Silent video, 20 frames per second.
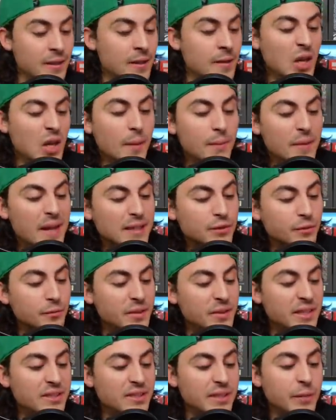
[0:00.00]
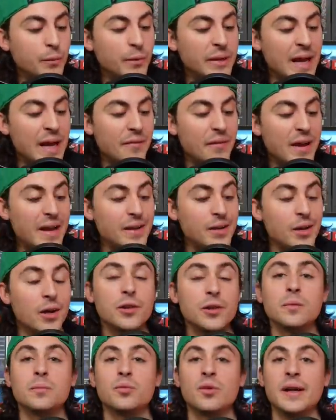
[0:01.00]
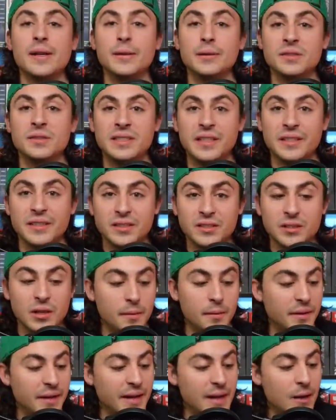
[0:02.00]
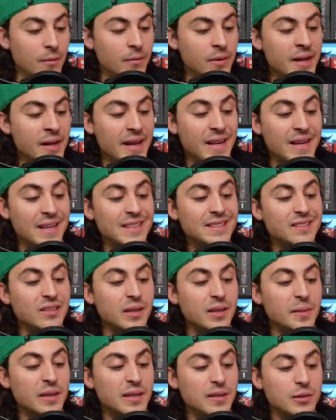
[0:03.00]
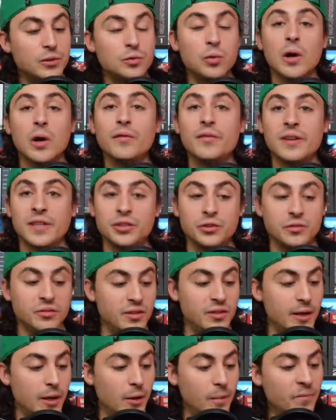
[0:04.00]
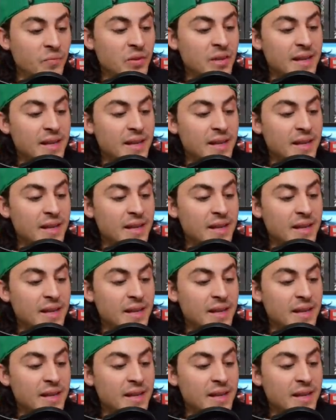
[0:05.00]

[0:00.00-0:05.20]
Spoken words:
Up next from DC, we have another brand new series coming out. It is limited to 12 issues though.